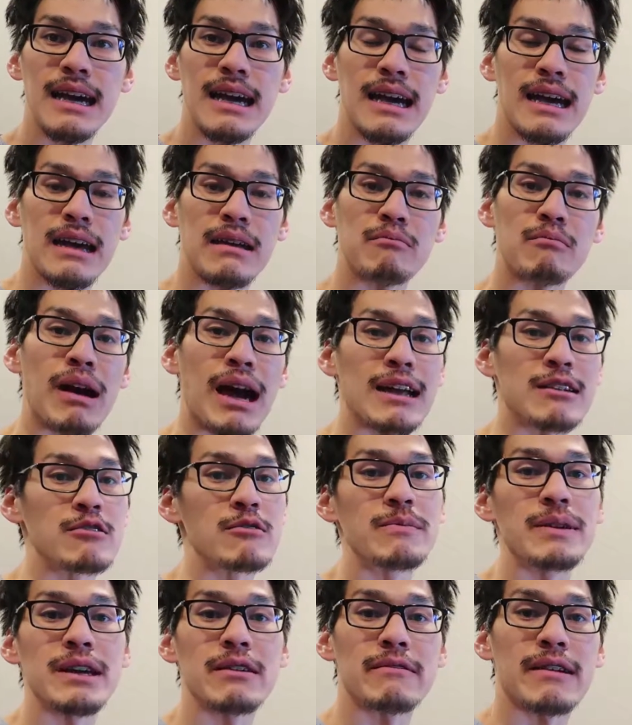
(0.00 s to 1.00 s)
and mine
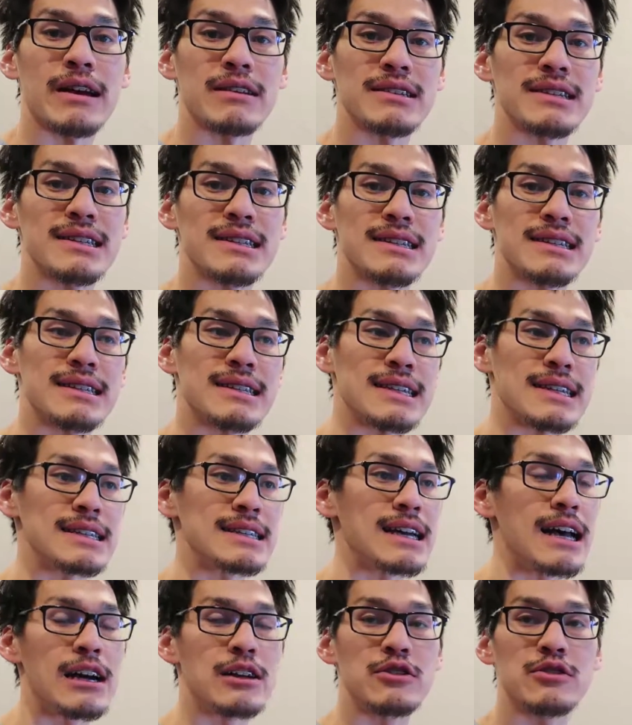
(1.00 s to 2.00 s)
will be around
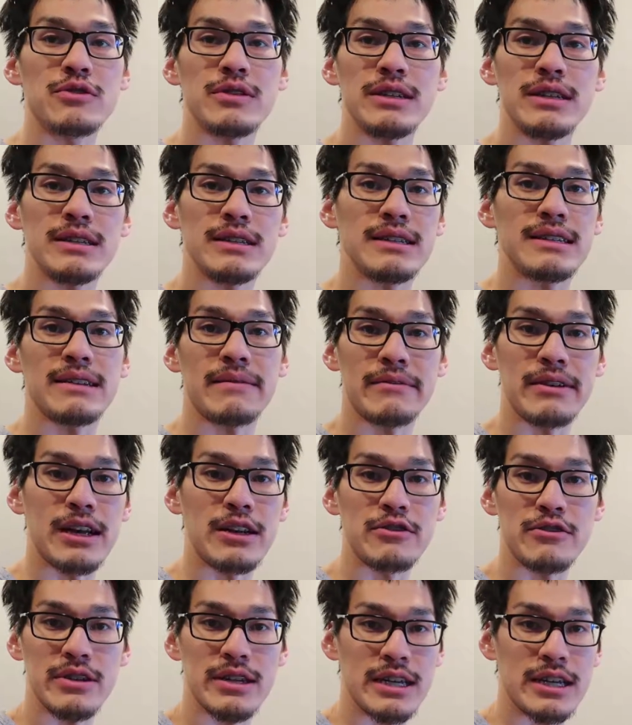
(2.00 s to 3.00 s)
600 to
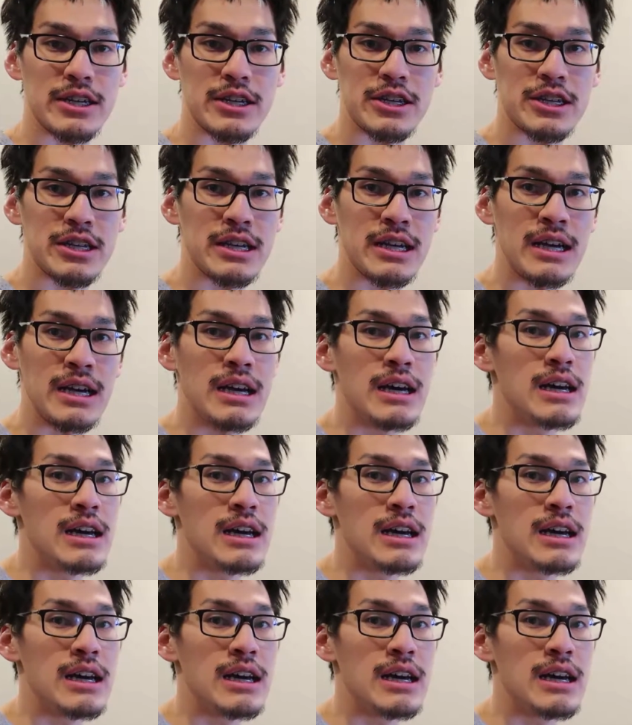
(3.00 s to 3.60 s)
700-ish.